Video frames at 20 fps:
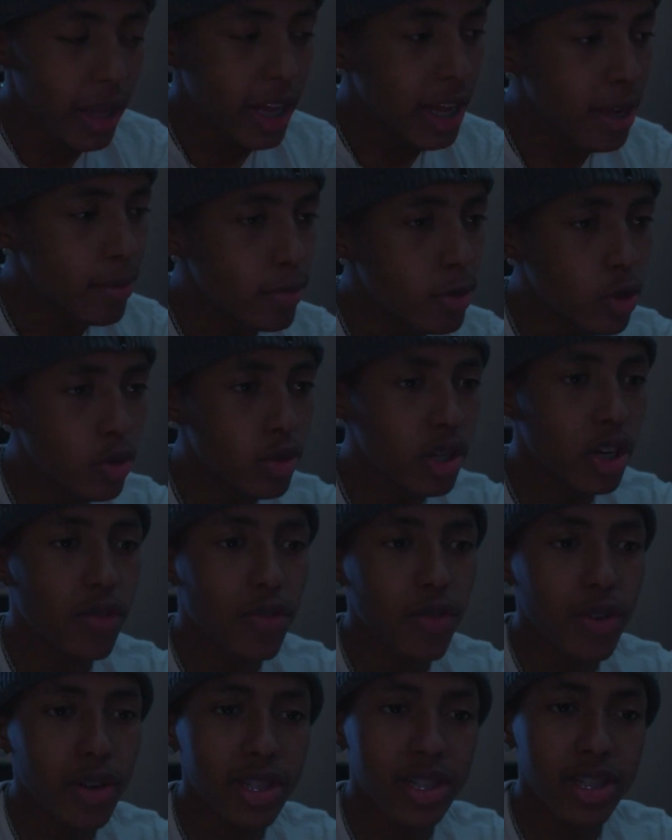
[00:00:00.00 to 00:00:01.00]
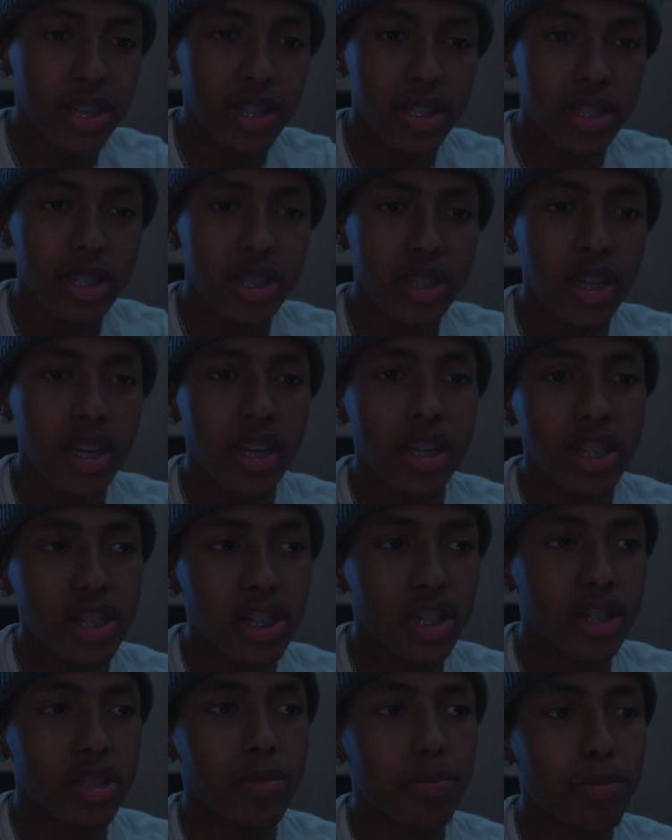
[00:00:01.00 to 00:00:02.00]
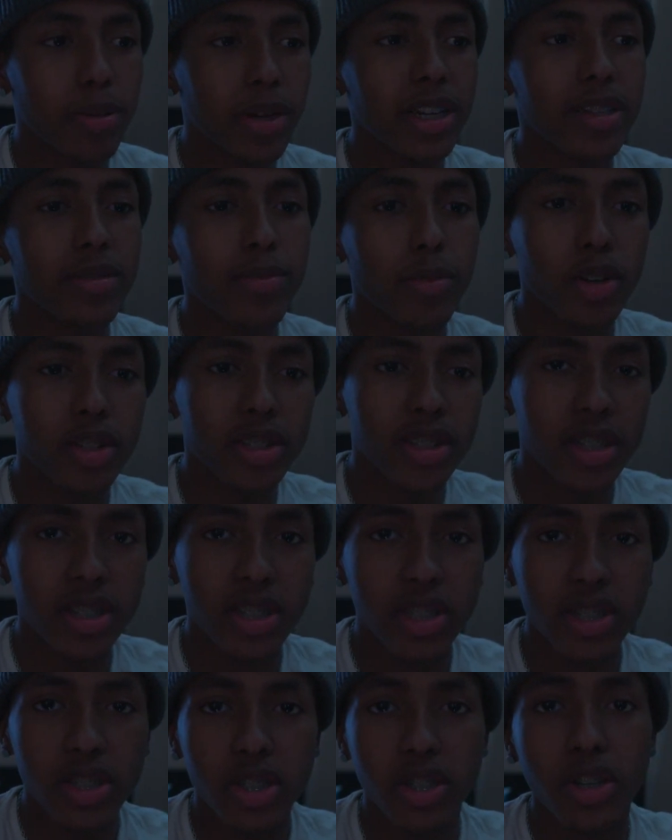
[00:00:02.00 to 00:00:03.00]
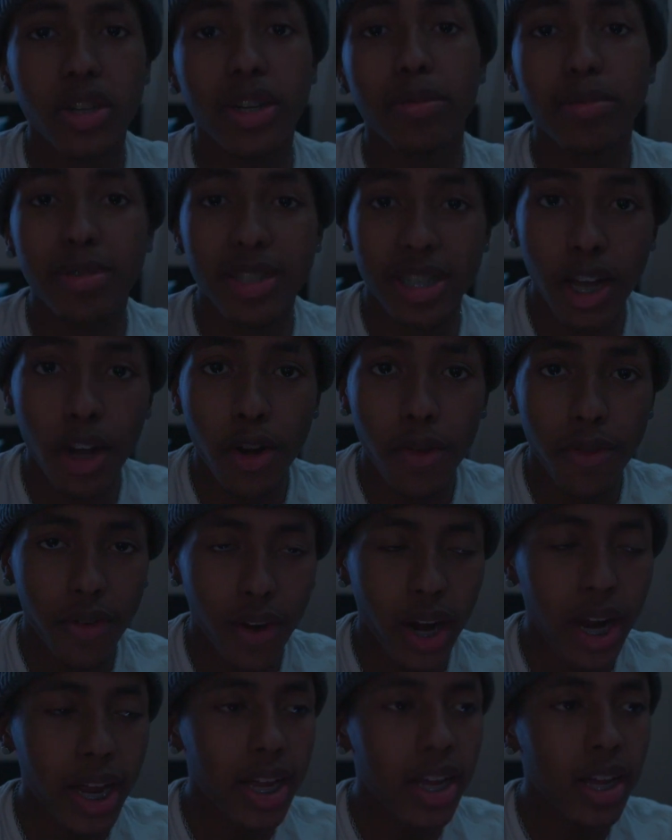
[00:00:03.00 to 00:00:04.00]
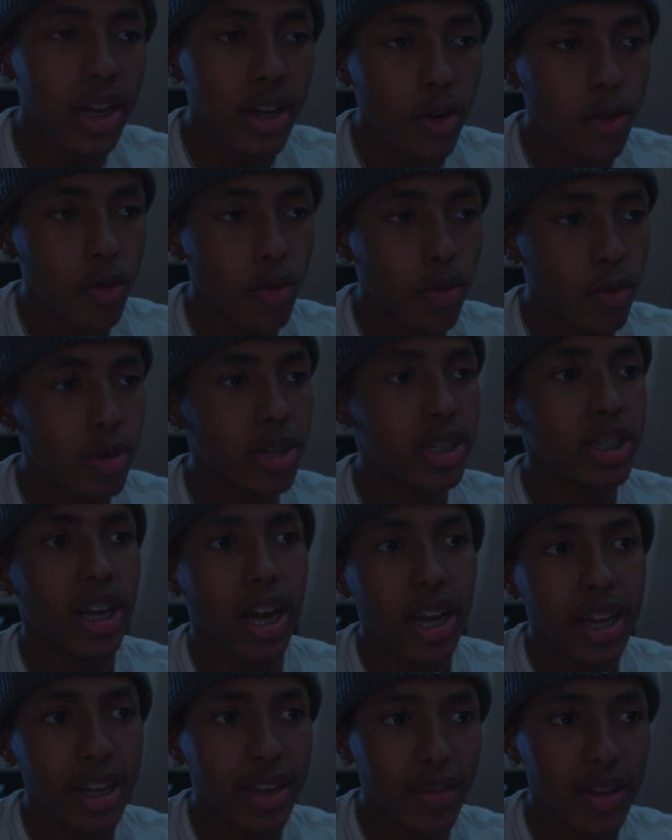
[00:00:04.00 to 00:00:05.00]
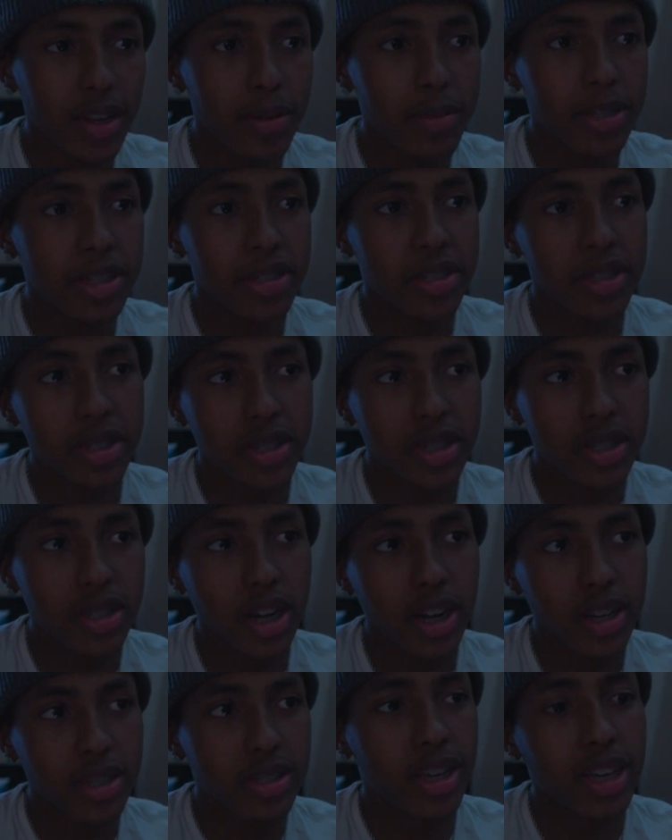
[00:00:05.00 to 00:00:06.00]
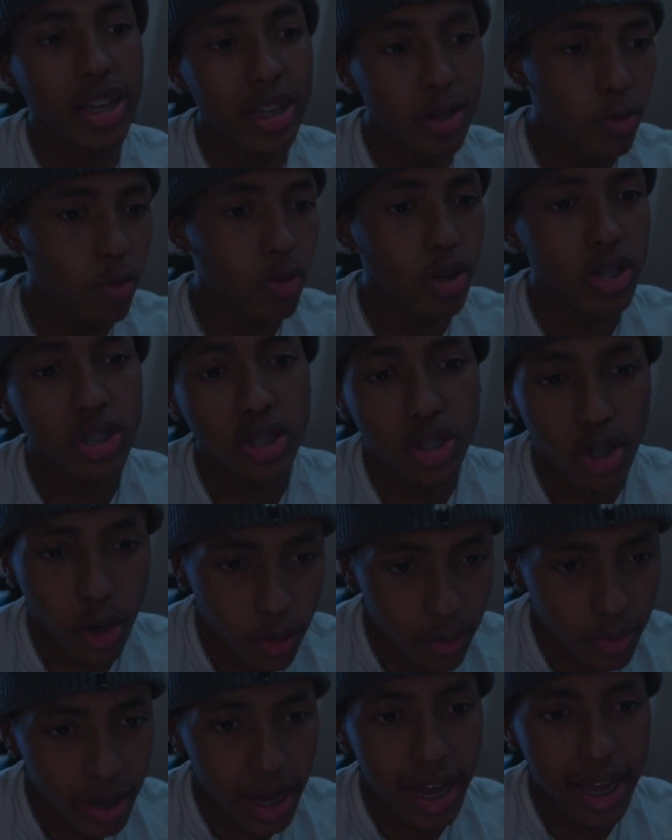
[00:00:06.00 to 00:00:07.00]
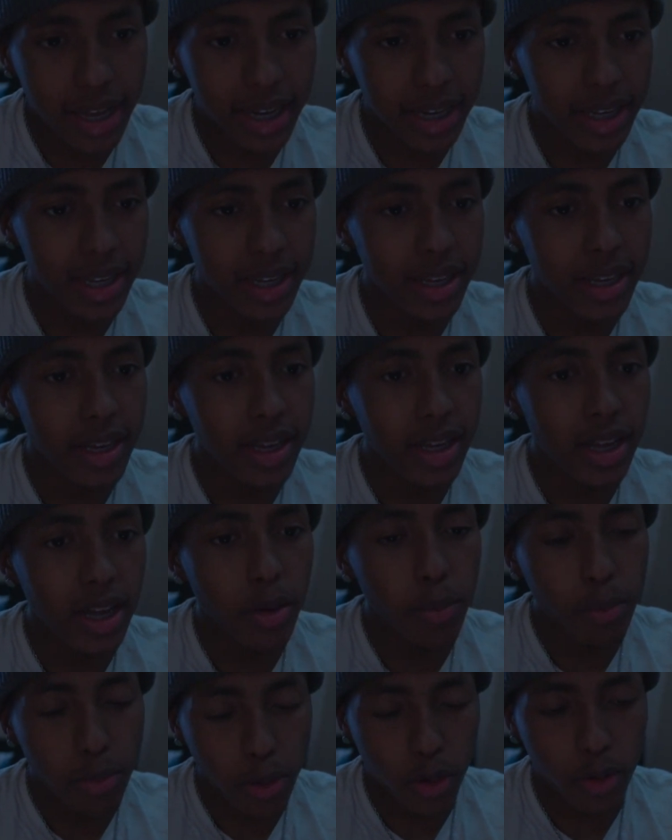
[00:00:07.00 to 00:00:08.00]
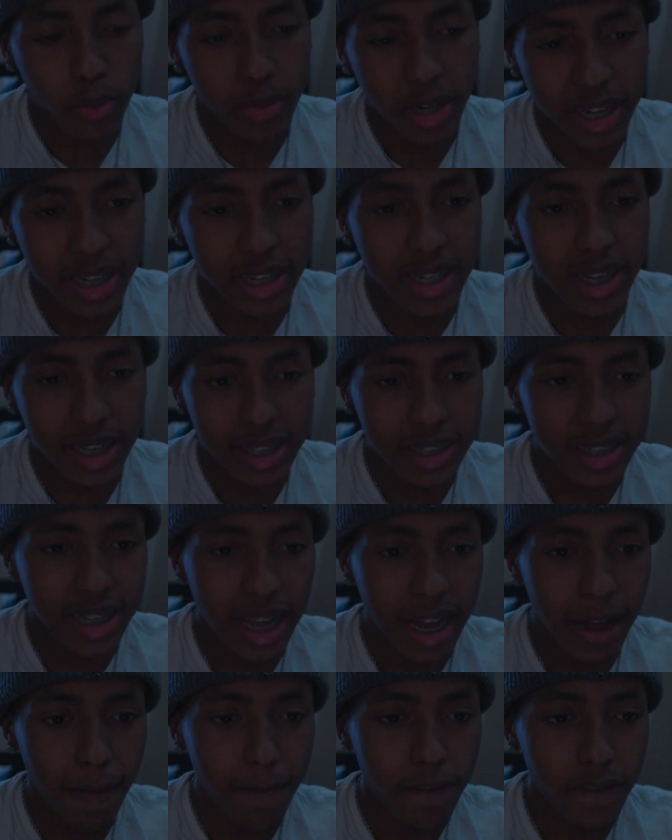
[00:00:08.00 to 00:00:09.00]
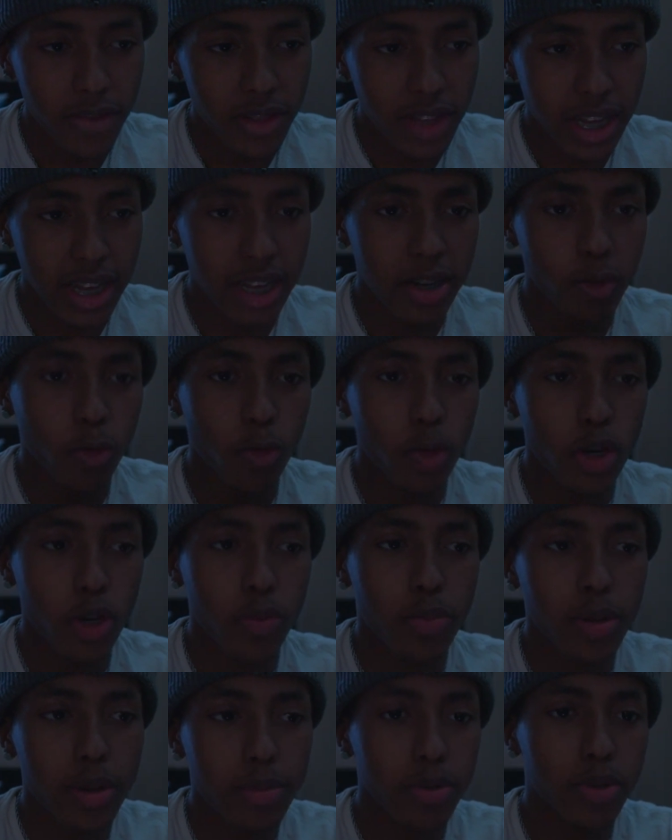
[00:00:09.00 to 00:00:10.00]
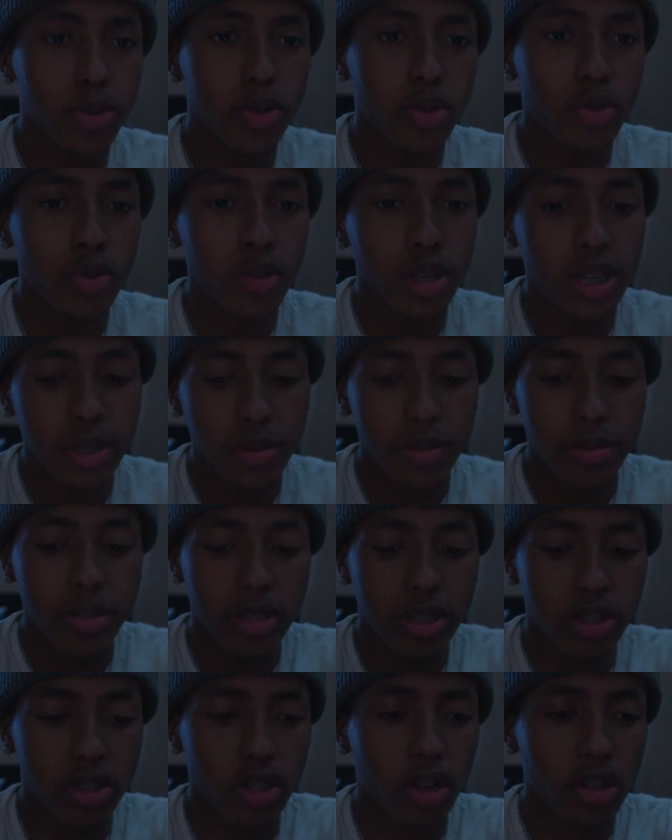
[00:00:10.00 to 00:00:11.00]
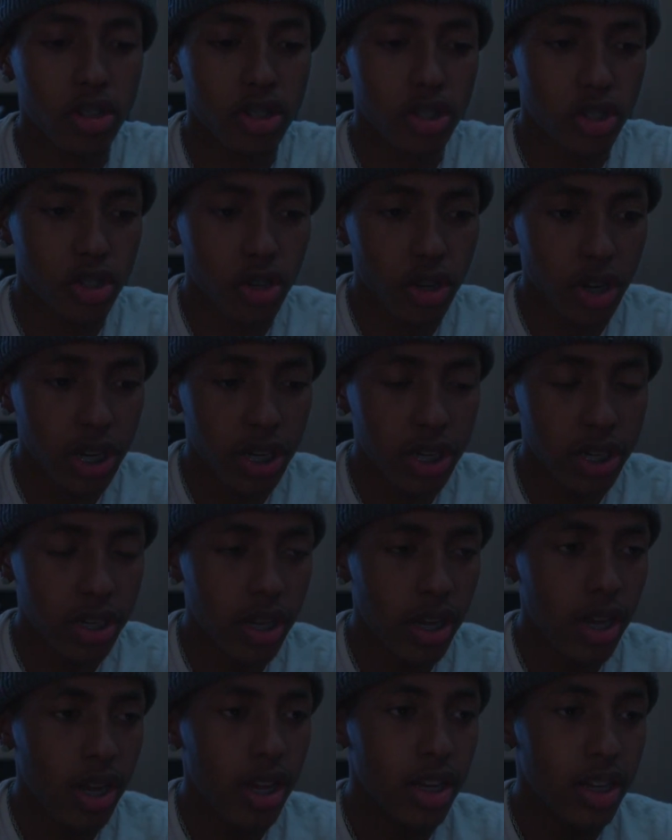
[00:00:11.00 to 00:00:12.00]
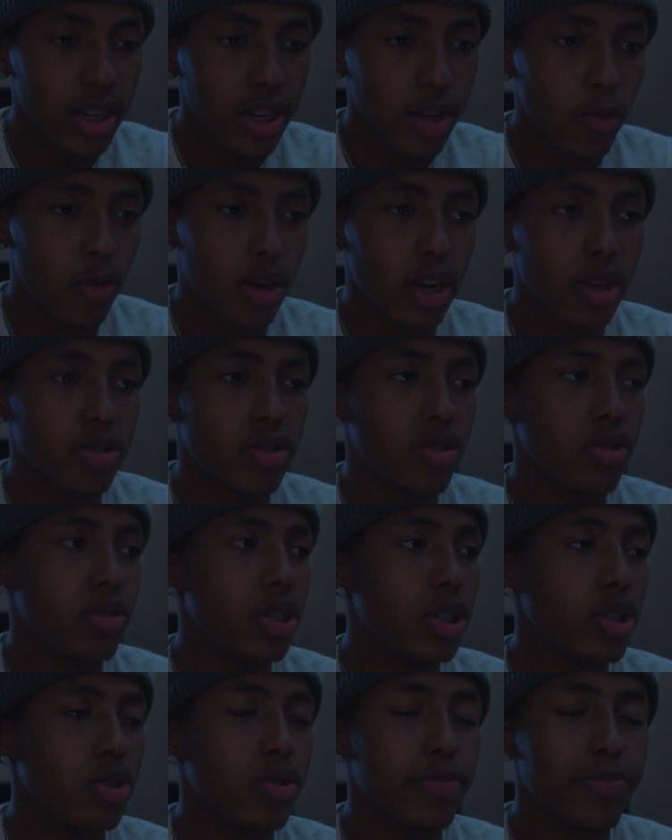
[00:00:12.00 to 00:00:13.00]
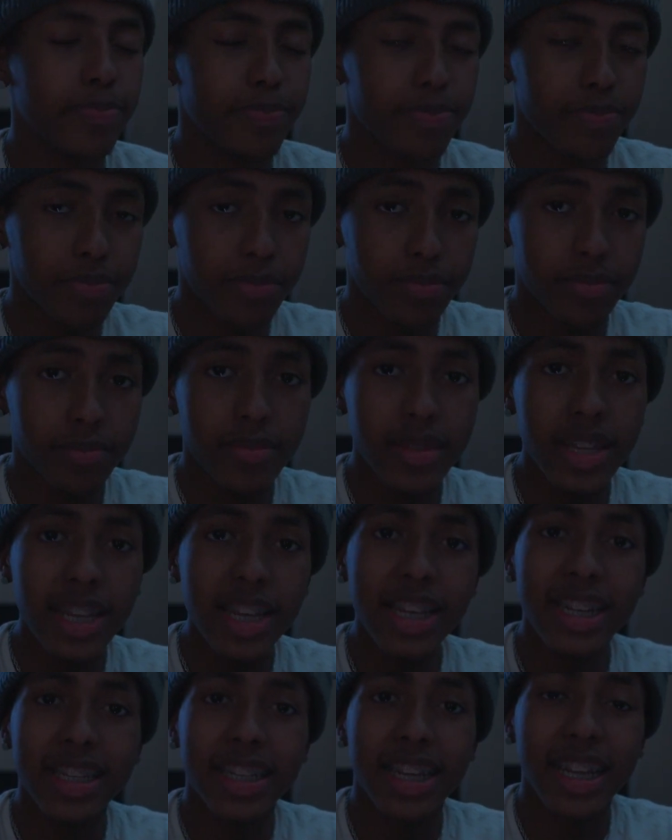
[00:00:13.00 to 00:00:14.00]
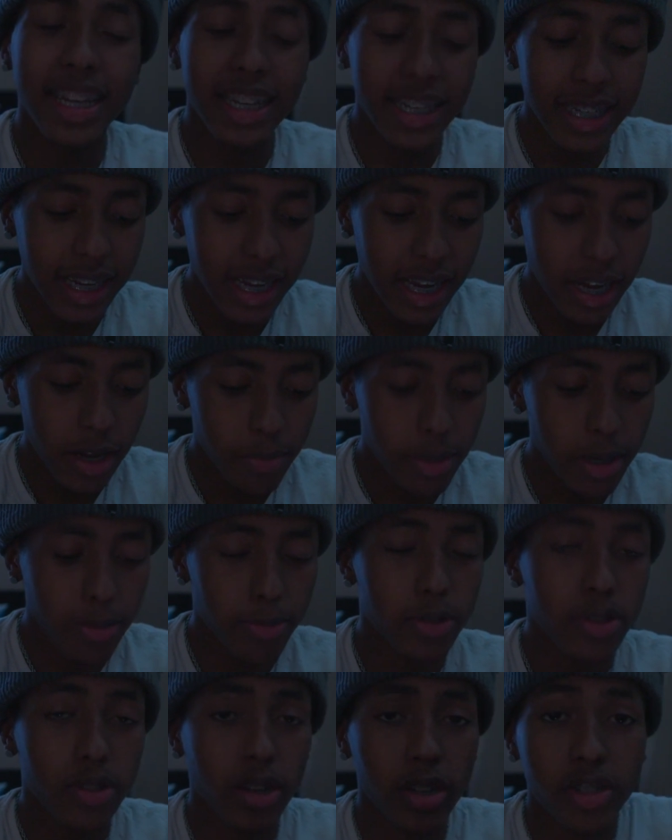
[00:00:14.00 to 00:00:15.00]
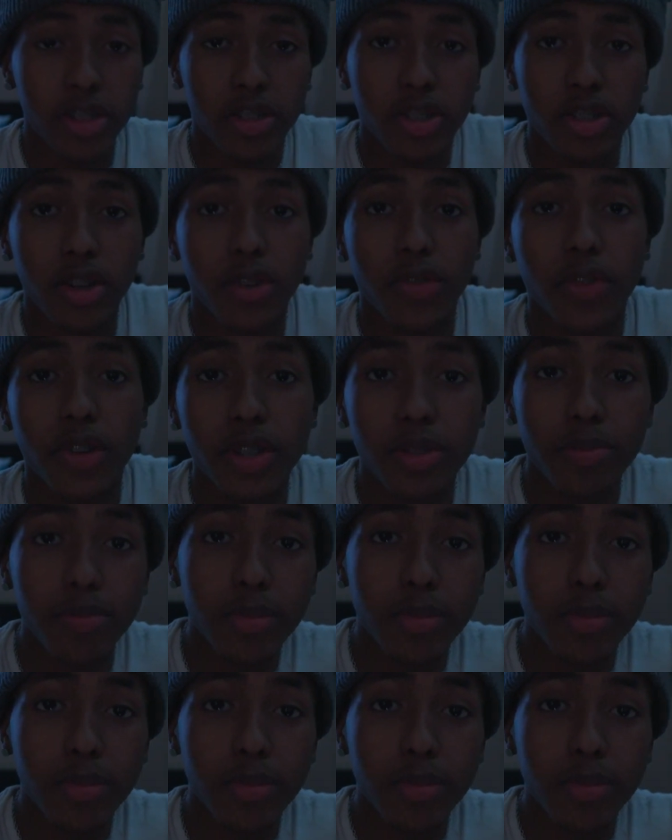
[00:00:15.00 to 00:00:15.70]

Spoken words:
him doing this for attention just brings more attention to himself, right? Which y'all giving him the attention y'all say he wants so badly, boom, then he does that. Then what do people do? He starts to trend. Then what else do he do? Then people start to search for his